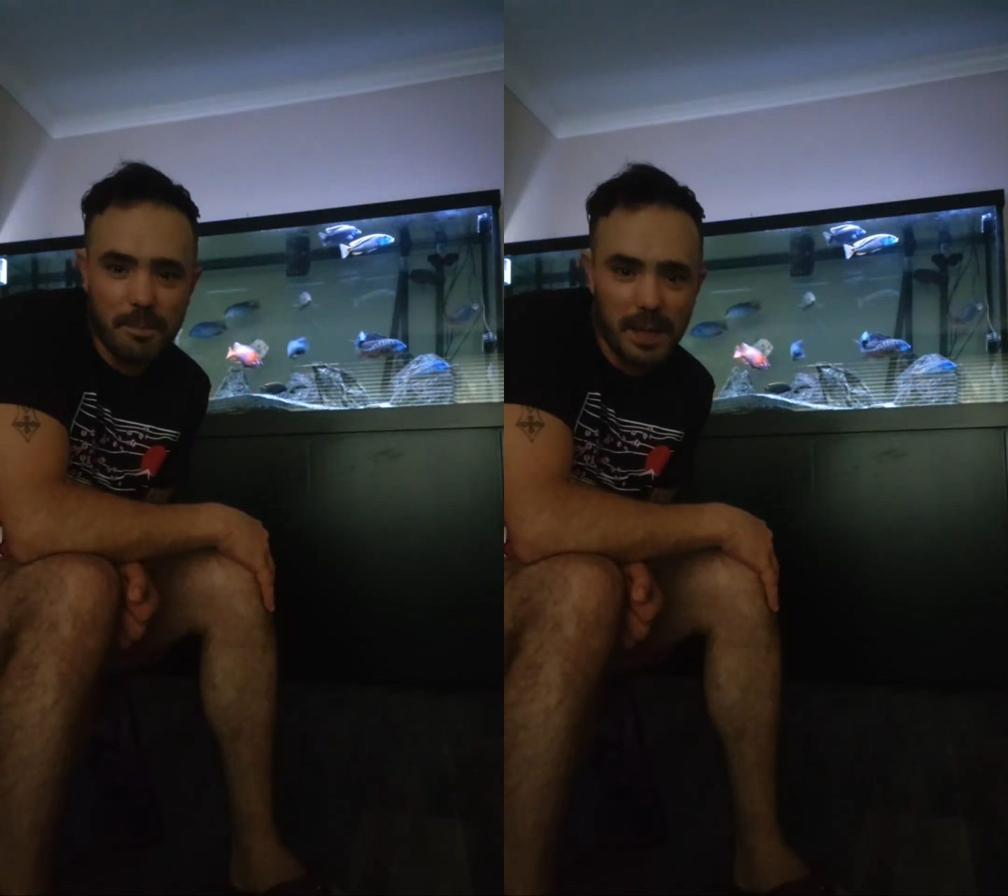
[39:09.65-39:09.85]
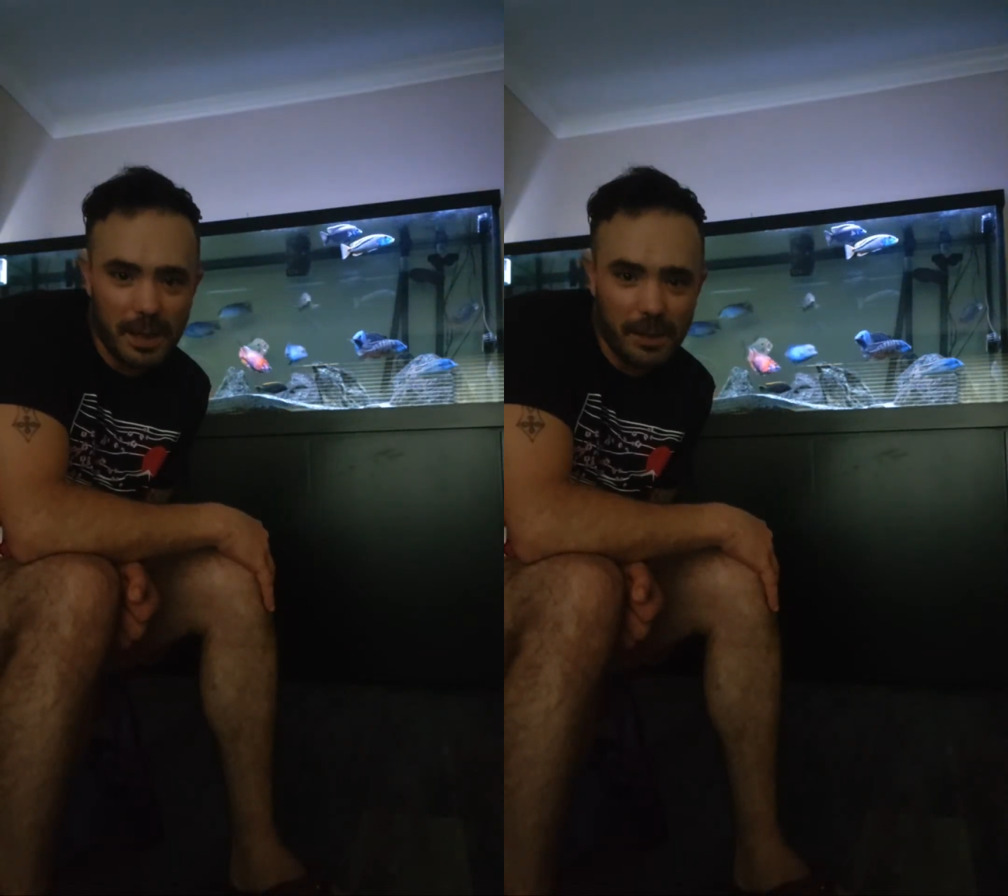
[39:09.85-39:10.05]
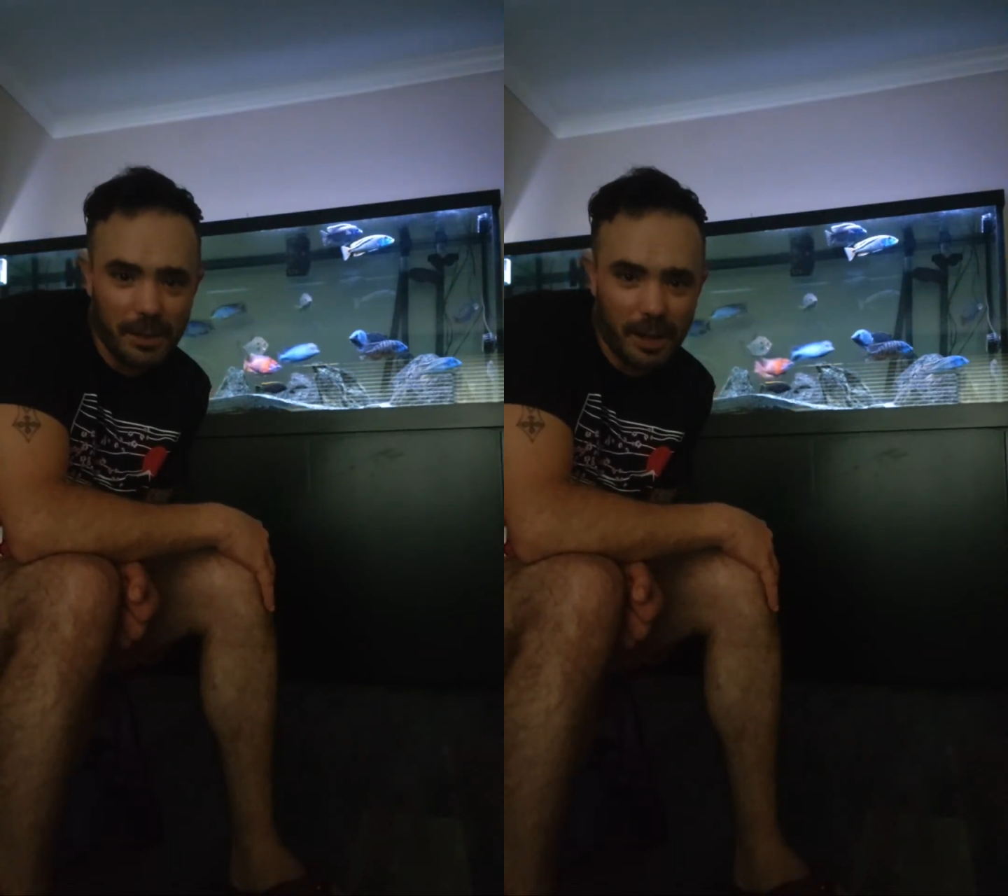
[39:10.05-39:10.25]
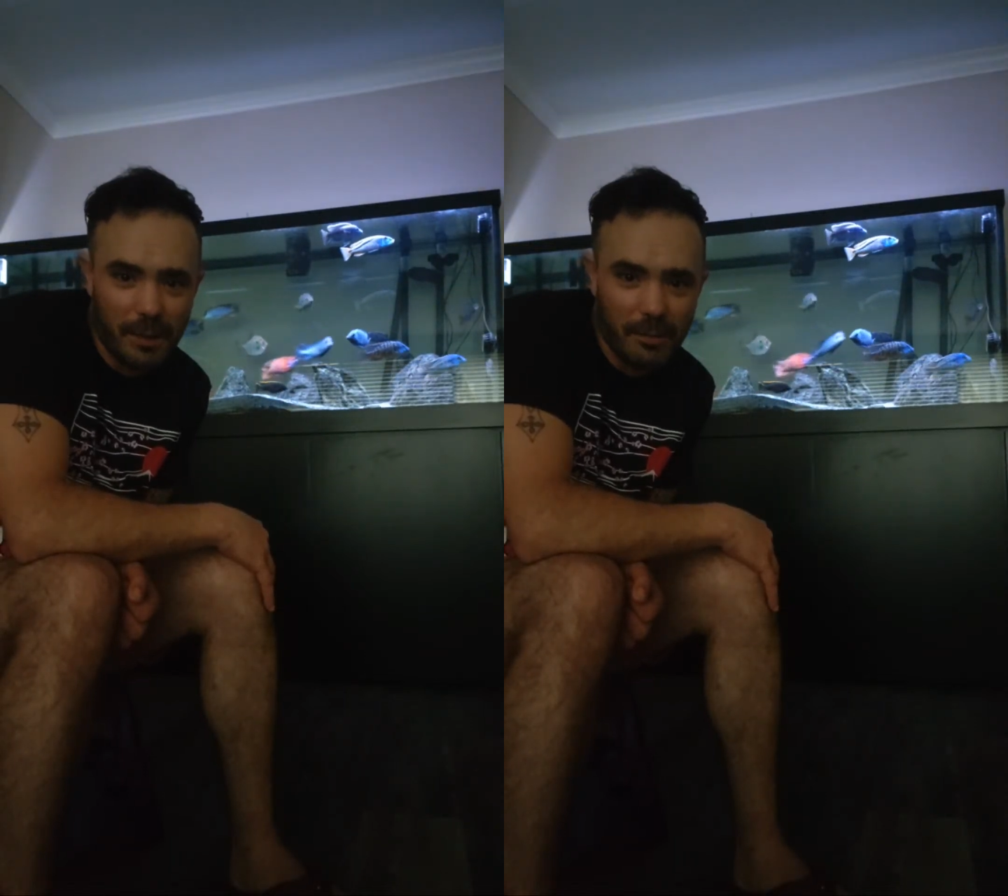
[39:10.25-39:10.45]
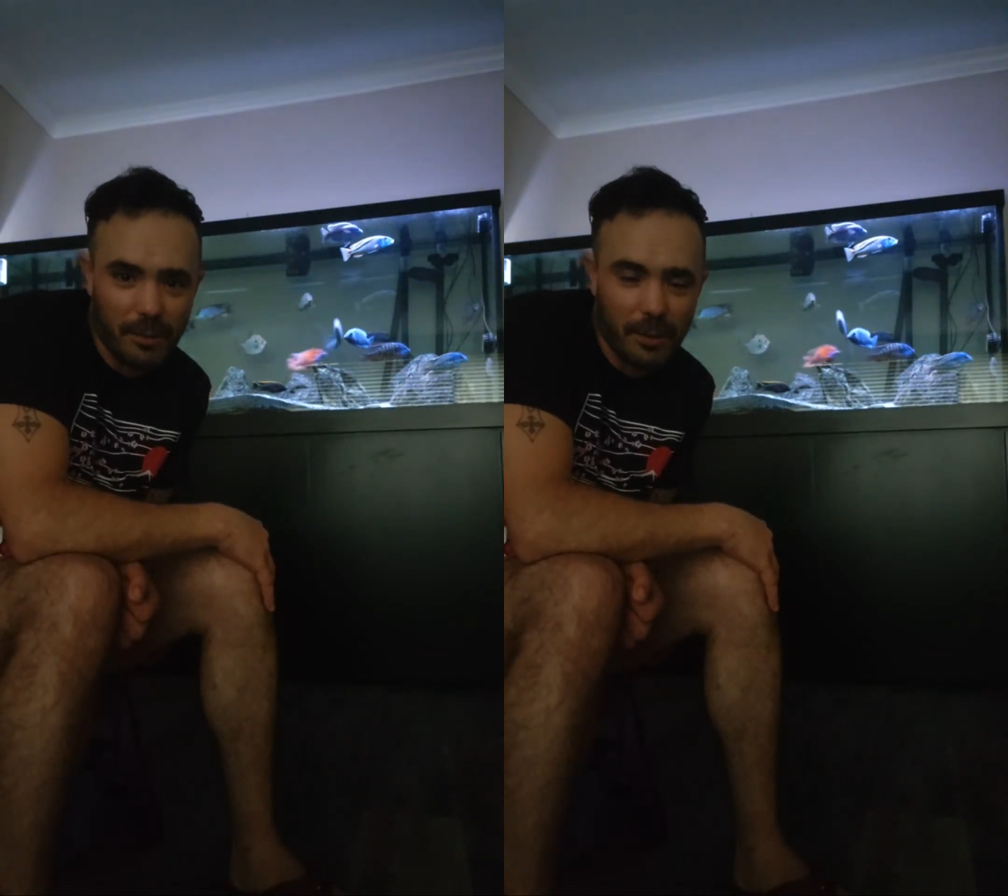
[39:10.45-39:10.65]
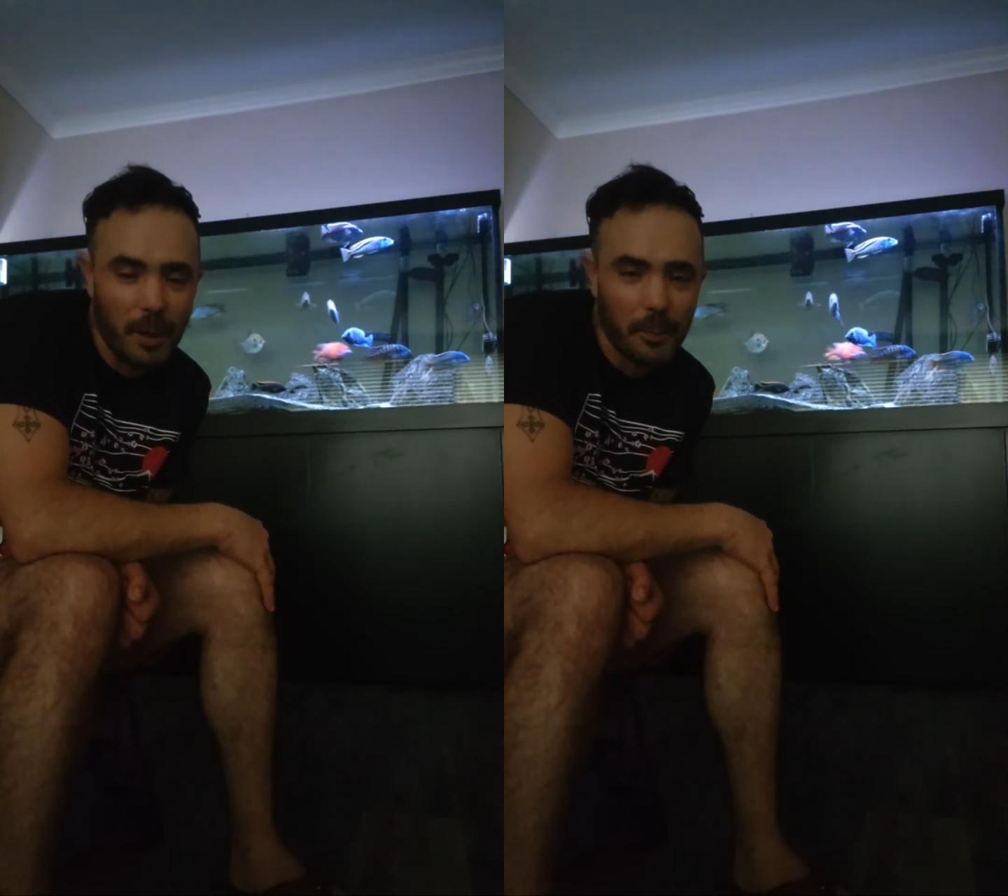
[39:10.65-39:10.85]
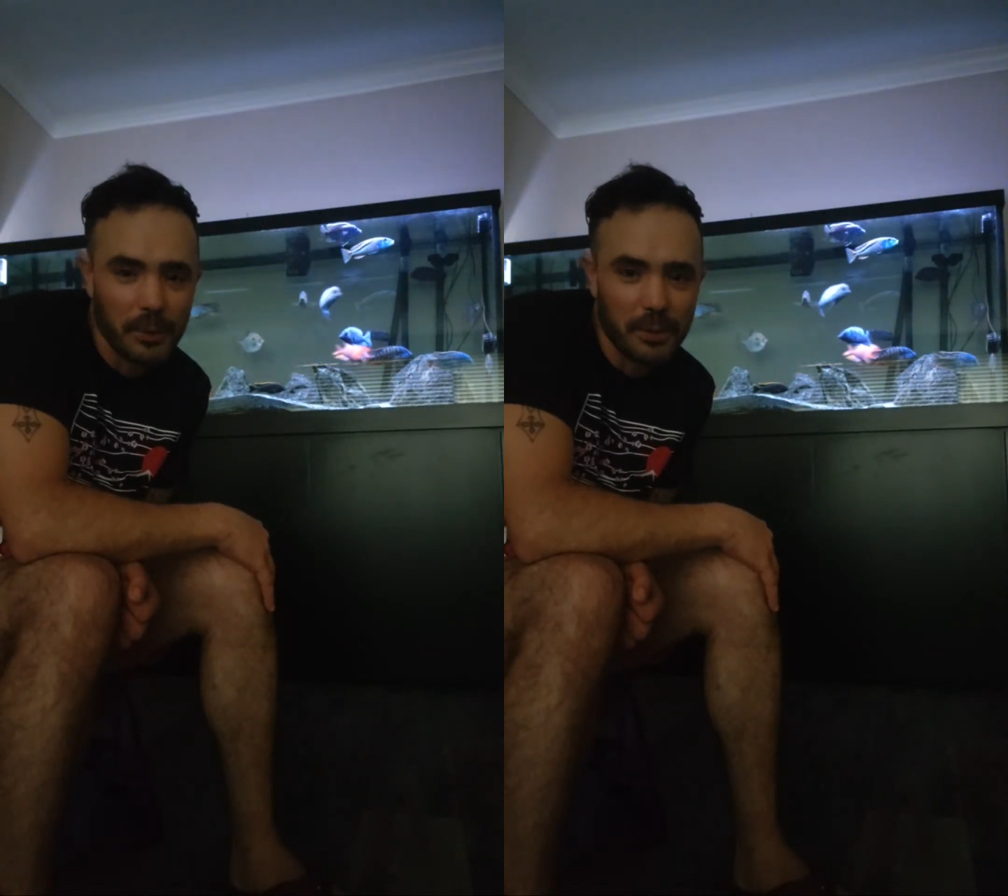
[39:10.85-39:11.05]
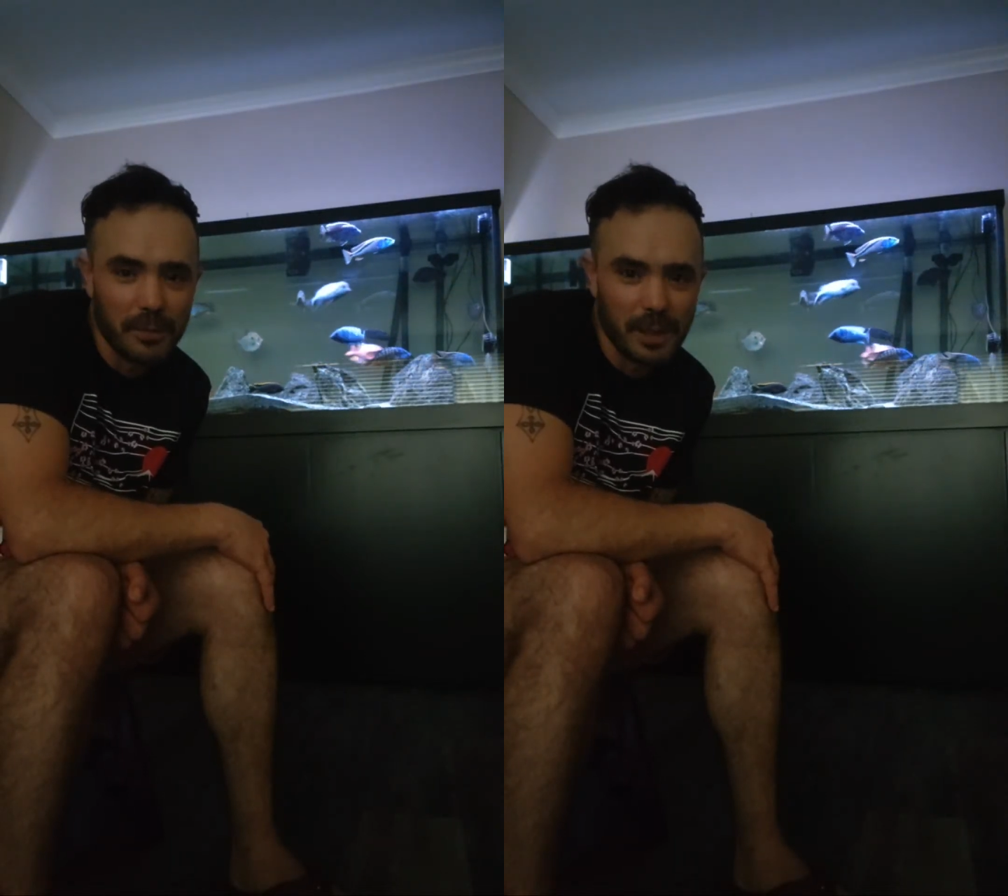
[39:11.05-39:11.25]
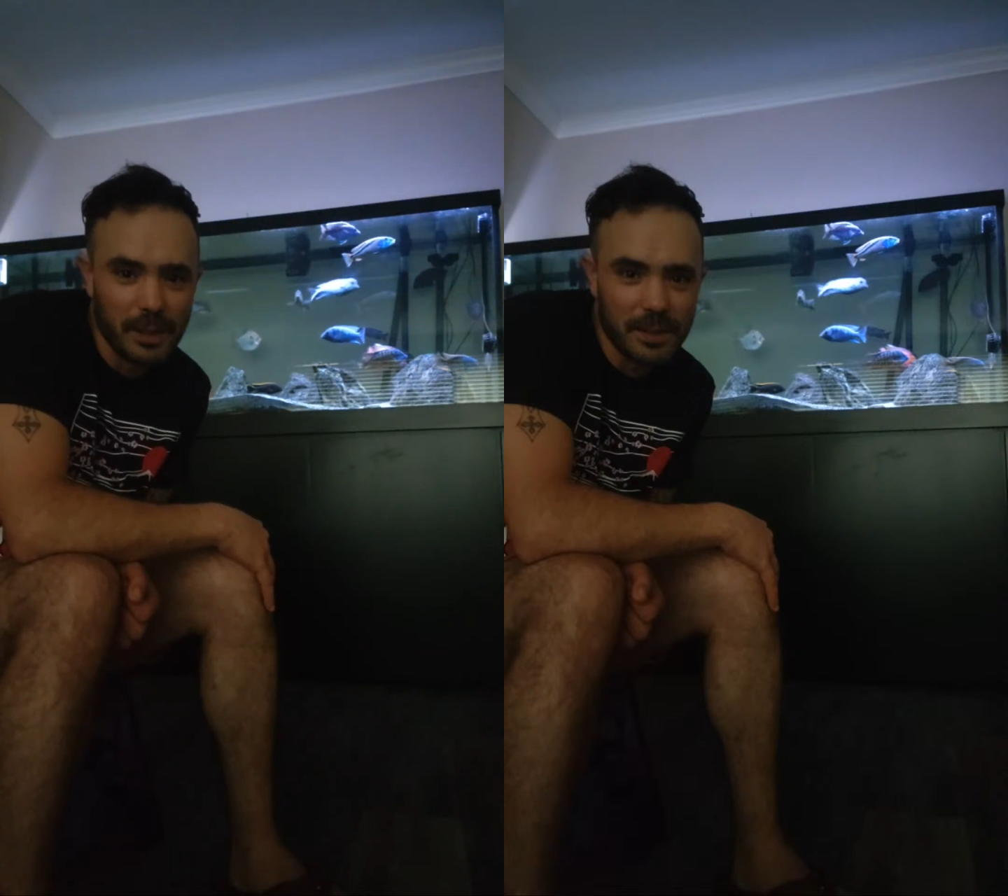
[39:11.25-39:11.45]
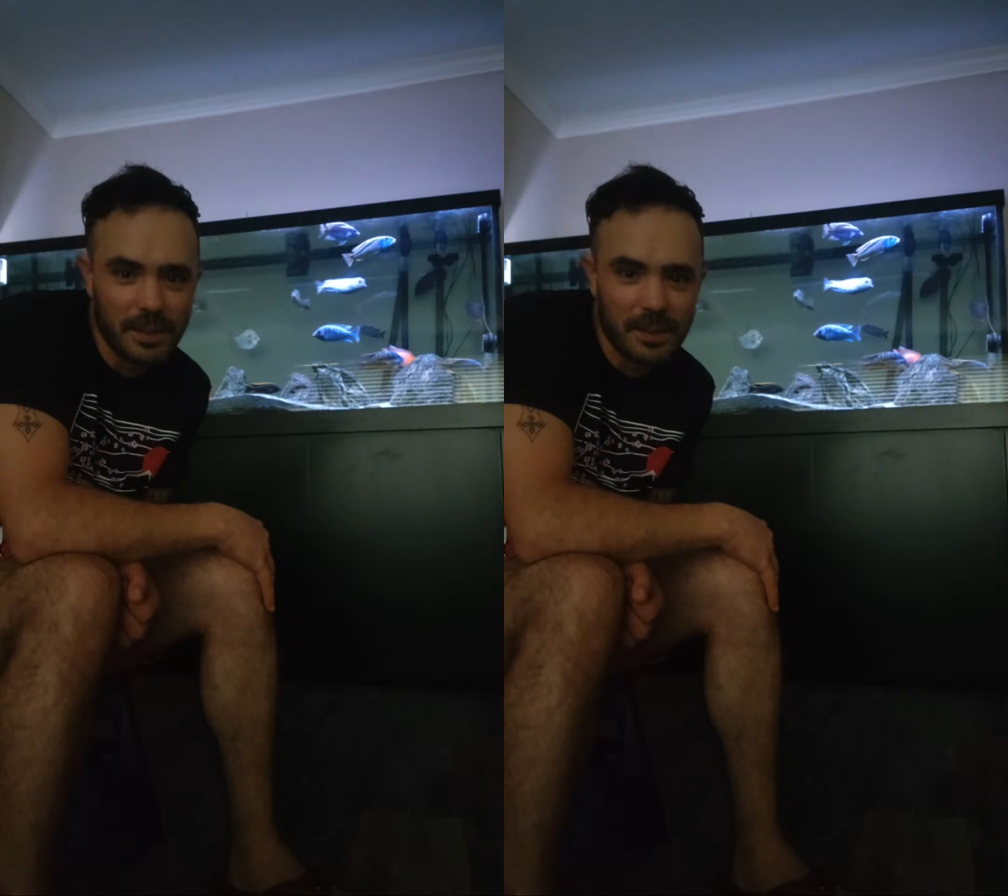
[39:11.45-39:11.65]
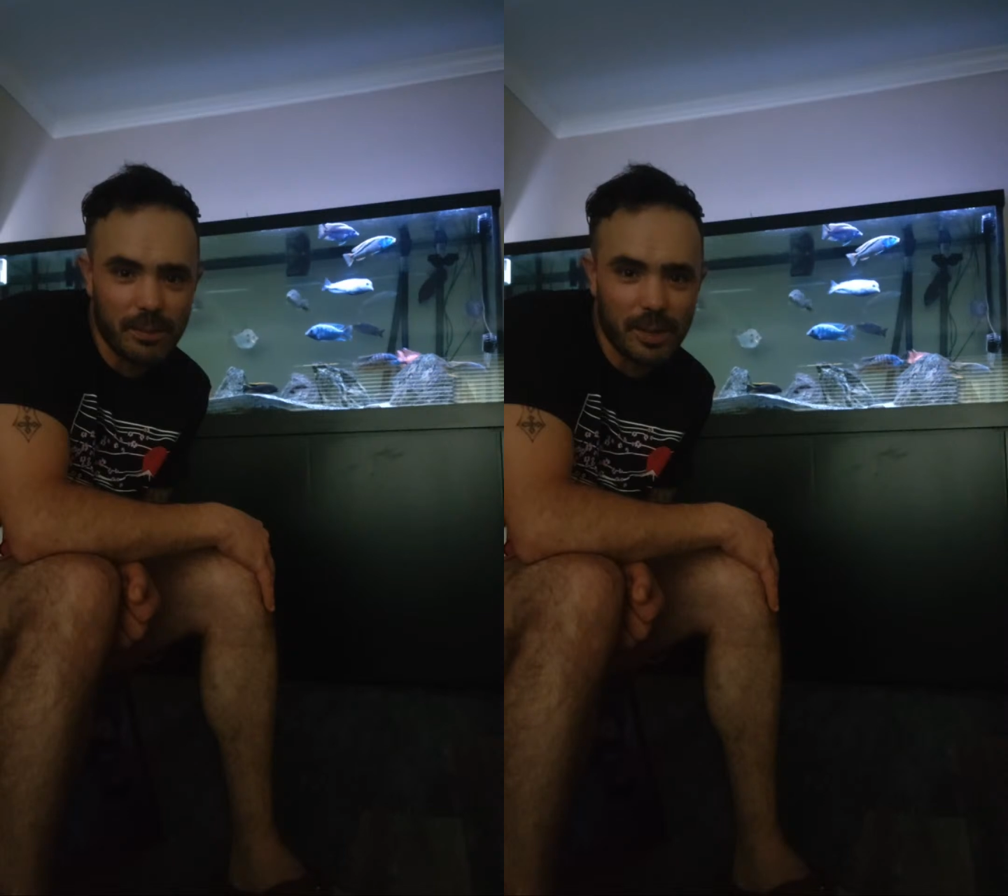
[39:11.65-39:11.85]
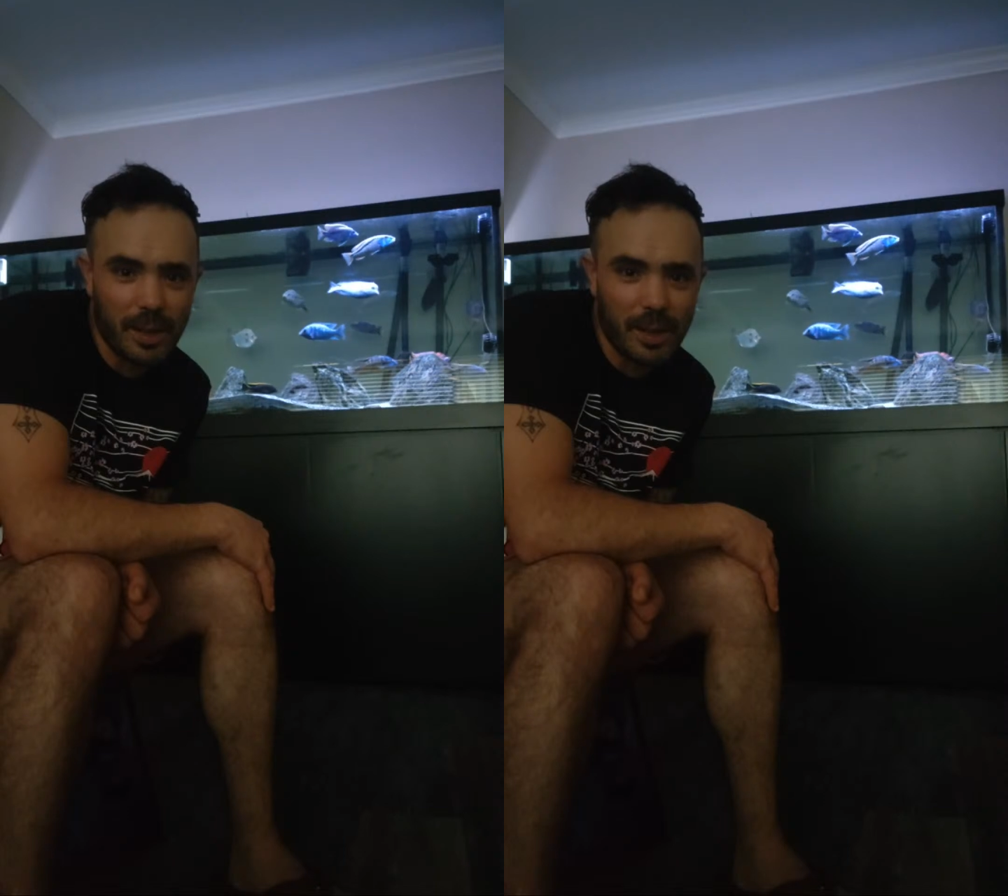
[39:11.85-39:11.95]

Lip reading: be on the lookout for a couple new videos this week.